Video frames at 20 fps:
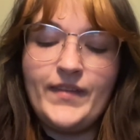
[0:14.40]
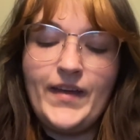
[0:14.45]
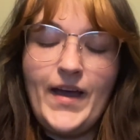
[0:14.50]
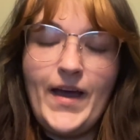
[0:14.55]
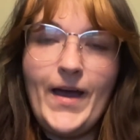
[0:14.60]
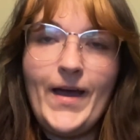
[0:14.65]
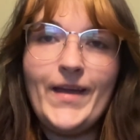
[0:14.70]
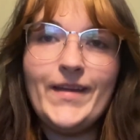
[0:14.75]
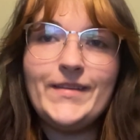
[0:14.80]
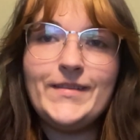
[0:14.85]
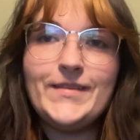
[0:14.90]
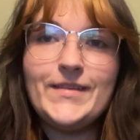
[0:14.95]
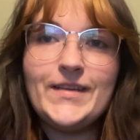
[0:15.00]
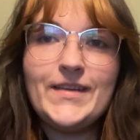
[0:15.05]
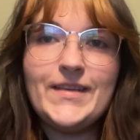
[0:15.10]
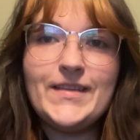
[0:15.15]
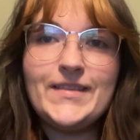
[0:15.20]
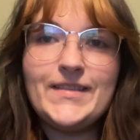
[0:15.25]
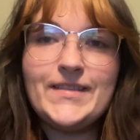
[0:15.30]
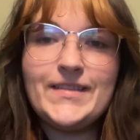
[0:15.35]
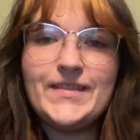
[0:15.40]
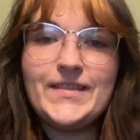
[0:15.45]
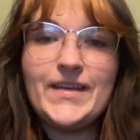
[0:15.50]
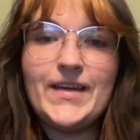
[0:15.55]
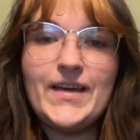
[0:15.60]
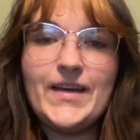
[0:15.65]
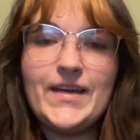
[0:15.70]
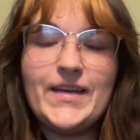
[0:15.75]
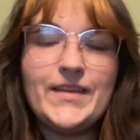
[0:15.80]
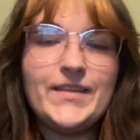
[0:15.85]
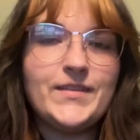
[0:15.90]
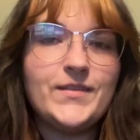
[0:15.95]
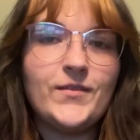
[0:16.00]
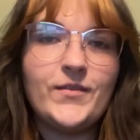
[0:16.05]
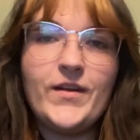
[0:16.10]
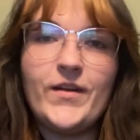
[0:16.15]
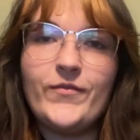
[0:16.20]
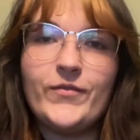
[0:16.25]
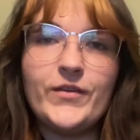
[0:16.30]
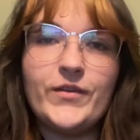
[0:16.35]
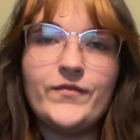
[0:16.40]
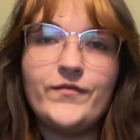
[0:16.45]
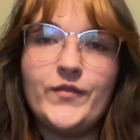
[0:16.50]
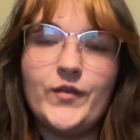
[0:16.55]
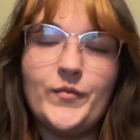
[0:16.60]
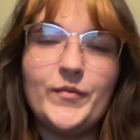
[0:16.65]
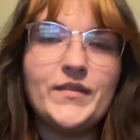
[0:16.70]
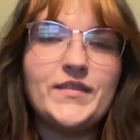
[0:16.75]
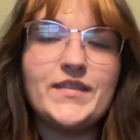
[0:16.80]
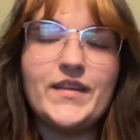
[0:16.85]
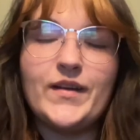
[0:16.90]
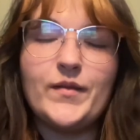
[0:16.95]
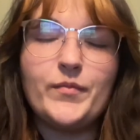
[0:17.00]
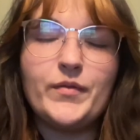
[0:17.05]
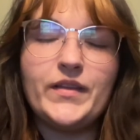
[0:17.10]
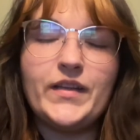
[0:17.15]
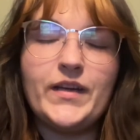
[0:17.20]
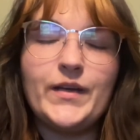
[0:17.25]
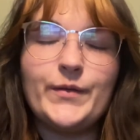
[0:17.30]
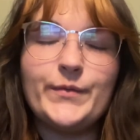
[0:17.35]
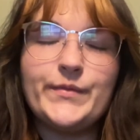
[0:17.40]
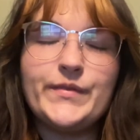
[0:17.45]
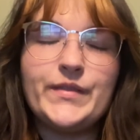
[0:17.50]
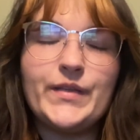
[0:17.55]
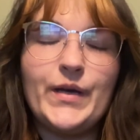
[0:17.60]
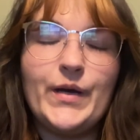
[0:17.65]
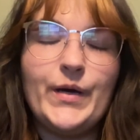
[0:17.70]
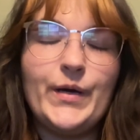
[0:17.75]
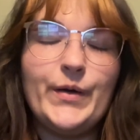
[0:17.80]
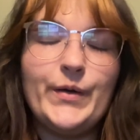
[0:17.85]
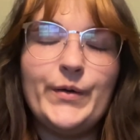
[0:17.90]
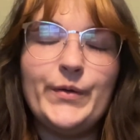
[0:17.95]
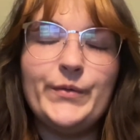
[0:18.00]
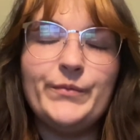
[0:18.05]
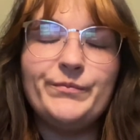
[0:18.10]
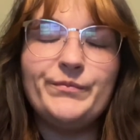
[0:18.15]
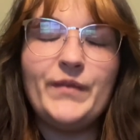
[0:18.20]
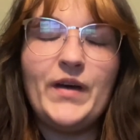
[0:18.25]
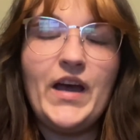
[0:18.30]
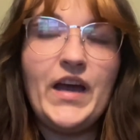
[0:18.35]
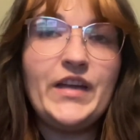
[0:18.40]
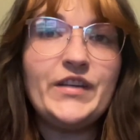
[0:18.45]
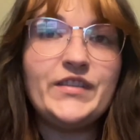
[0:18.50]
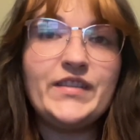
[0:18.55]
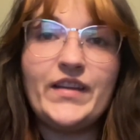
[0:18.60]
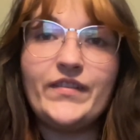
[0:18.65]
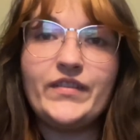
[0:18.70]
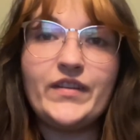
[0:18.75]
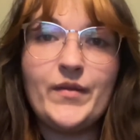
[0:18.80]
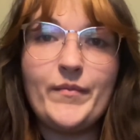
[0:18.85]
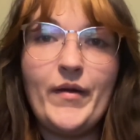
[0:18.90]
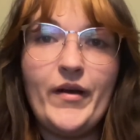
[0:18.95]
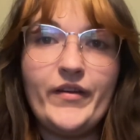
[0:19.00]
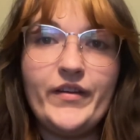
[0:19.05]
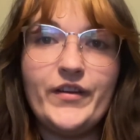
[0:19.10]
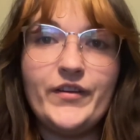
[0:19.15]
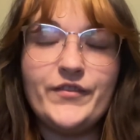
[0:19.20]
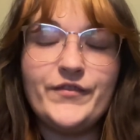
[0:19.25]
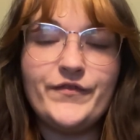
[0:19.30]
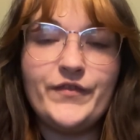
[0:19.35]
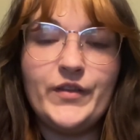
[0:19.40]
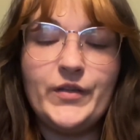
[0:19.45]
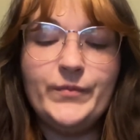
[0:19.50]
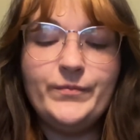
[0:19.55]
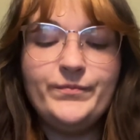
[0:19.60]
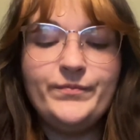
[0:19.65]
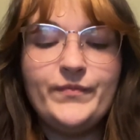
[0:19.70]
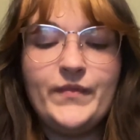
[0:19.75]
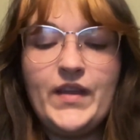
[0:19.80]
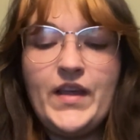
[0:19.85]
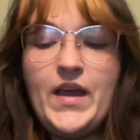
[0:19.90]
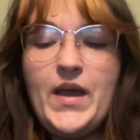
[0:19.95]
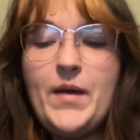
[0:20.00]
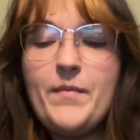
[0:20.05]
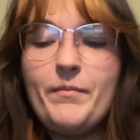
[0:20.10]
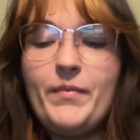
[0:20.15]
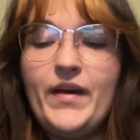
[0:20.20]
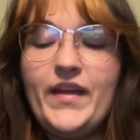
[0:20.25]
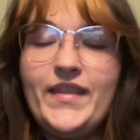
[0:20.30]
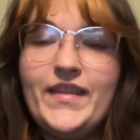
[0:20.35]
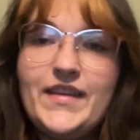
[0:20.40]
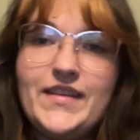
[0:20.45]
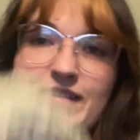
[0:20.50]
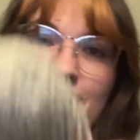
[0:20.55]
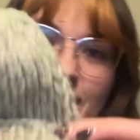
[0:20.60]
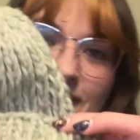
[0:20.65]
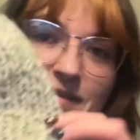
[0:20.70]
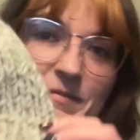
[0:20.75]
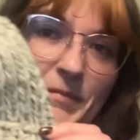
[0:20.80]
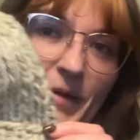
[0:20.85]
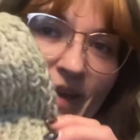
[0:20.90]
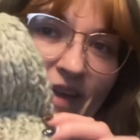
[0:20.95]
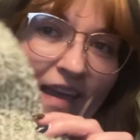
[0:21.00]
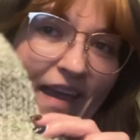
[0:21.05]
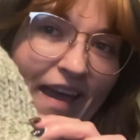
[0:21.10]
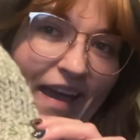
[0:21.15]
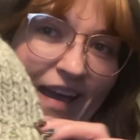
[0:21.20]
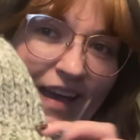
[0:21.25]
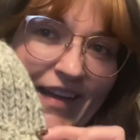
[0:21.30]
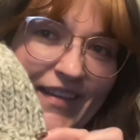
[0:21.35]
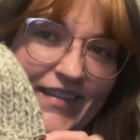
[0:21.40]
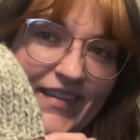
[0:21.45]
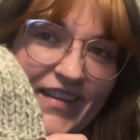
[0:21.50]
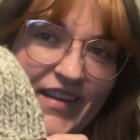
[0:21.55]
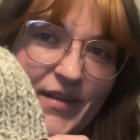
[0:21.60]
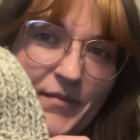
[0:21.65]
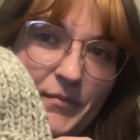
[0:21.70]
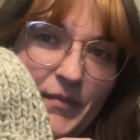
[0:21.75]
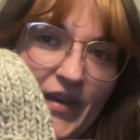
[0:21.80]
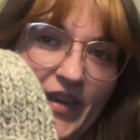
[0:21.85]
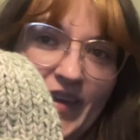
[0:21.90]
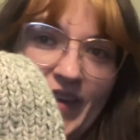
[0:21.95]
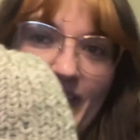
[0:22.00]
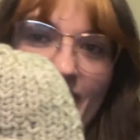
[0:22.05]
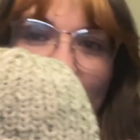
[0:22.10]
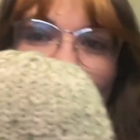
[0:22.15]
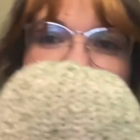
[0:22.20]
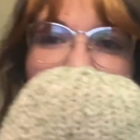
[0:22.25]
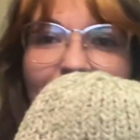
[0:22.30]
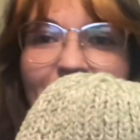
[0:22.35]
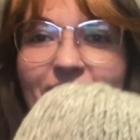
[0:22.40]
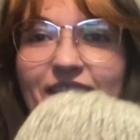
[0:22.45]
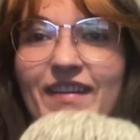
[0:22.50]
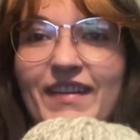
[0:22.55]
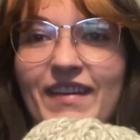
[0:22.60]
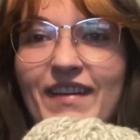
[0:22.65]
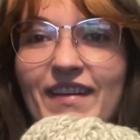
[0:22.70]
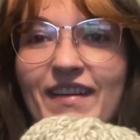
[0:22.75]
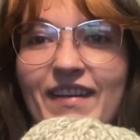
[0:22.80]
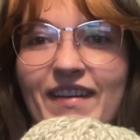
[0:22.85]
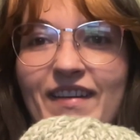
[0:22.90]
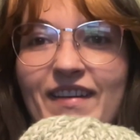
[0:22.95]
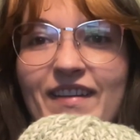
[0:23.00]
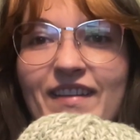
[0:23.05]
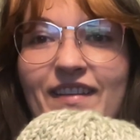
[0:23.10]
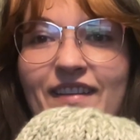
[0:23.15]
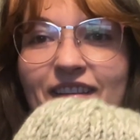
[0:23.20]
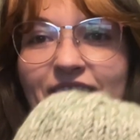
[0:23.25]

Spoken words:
I just don't have a good filming setup in there, so I just have to come out here to film. But this is my hat that I made, the